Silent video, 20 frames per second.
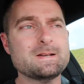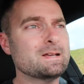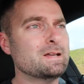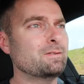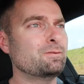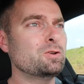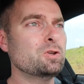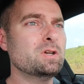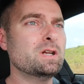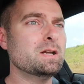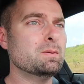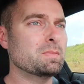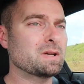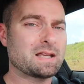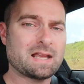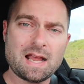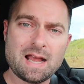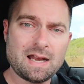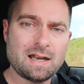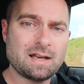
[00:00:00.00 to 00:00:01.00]
if you need a
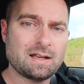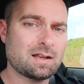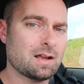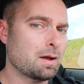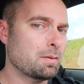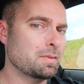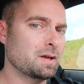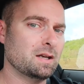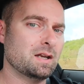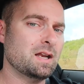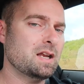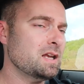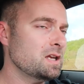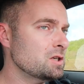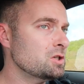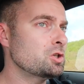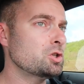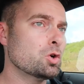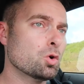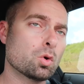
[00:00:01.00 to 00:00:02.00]
mechanic, I mean,
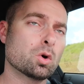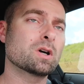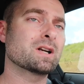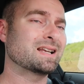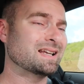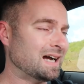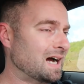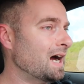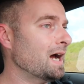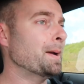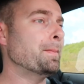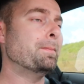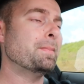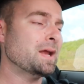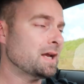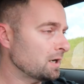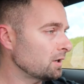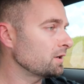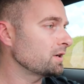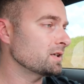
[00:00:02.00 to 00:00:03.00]
he's your guy,
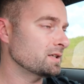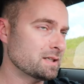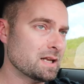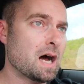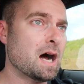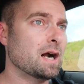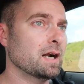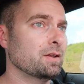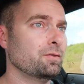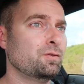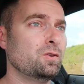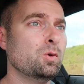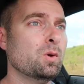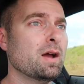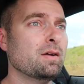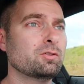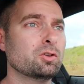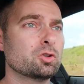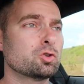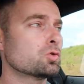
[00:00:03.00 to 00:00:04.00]
period, dot. If you
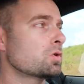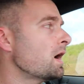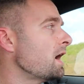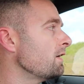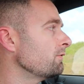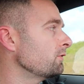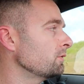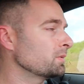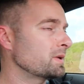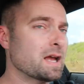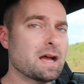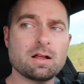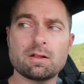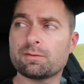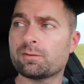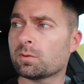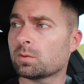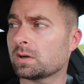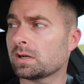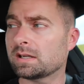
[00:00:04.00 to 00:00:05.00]
have to drive from
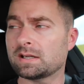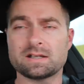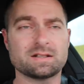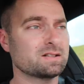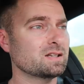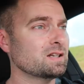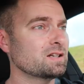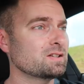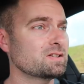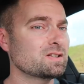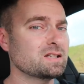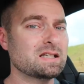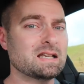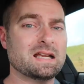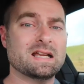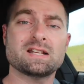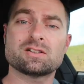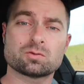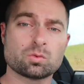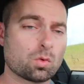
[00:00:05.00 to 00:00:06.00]
California to Tennessee,
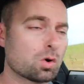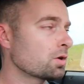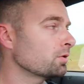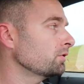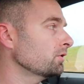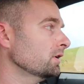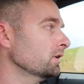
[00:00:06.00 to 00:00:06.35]
it's worth